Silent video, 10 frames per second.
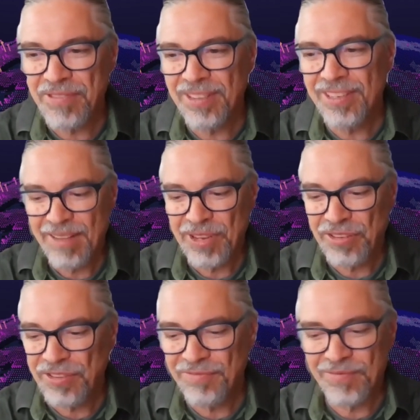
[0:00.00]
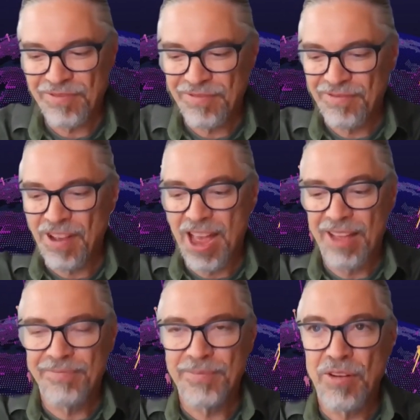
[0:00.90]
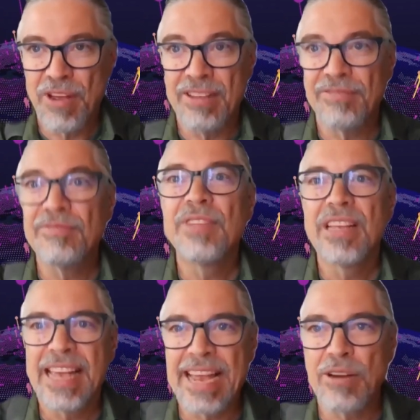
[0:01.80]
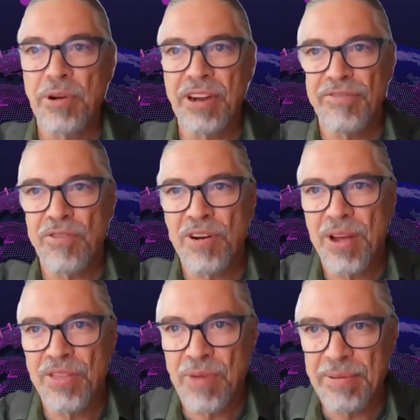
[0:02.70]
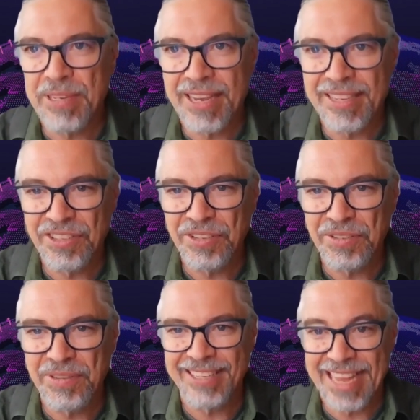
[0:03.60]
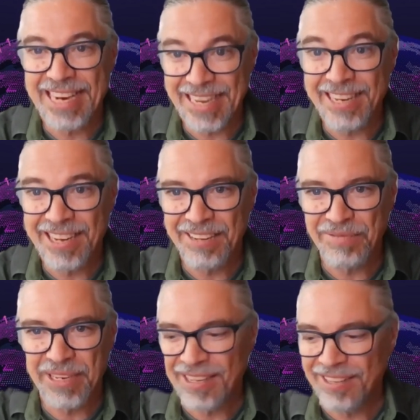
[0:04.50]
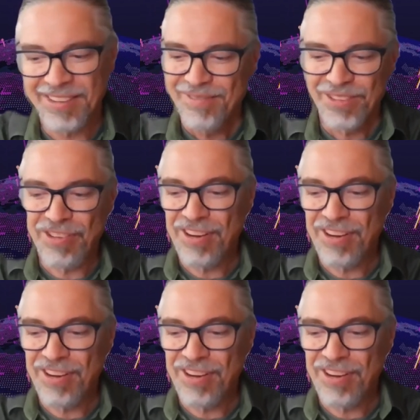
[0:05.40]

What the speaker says: And there's an inquiry form on the website to send in, and we can start a